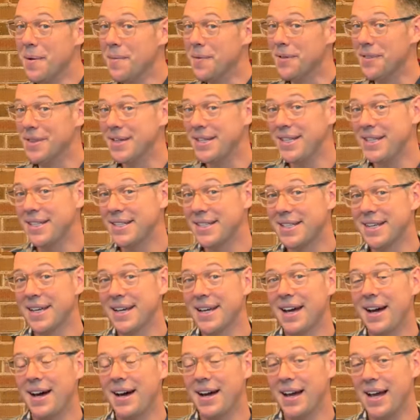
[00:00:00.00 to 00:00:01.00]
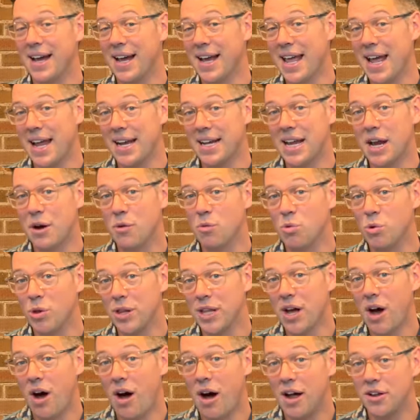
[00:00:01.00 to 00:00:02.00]
But these, uh, again, get
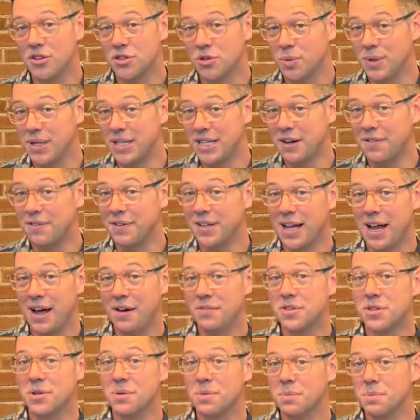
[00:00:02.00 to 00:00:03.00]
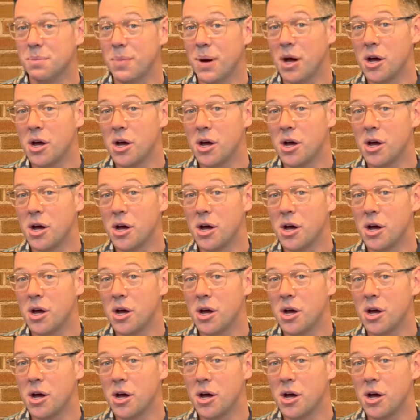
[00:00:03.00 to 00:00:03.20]
really hot, so we definitely have some,